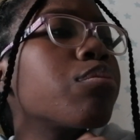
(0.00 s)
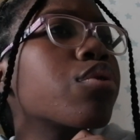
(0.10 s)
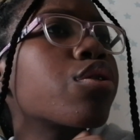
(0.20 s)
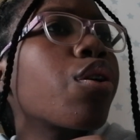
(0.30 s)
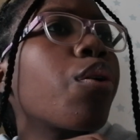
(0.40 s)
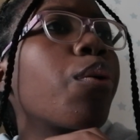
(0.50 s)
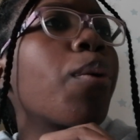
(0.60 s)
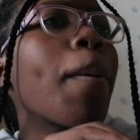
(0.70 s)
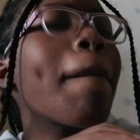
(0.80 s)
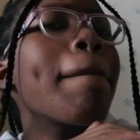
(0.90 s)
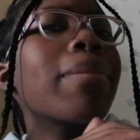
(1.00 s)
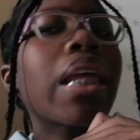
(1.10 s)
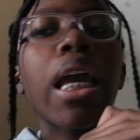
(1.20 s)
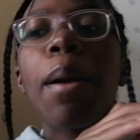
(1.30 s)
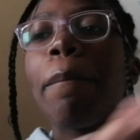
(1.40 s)
So
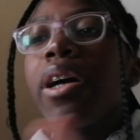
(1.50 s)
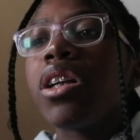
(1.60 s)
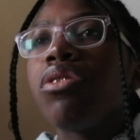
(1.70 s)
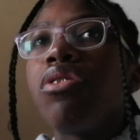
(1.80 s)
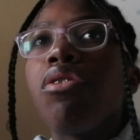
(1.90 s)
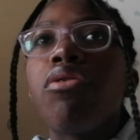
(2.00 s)
like part of the